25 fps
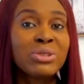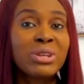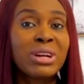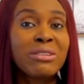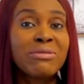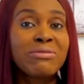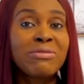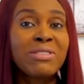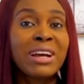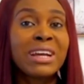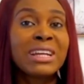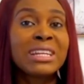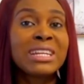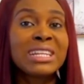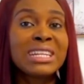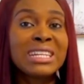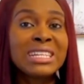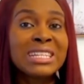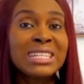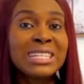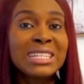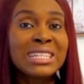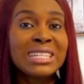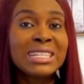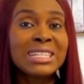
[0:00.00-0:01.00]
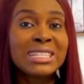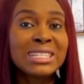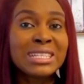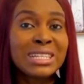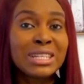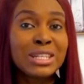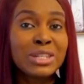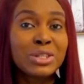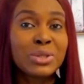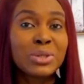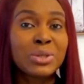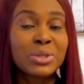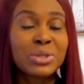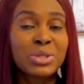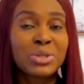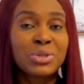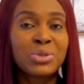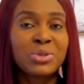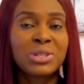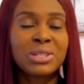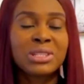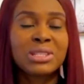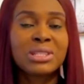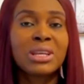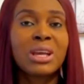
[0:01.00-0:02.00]
you can find in these
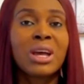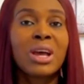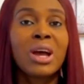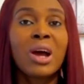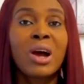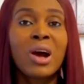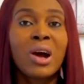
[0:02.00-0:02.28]
industries.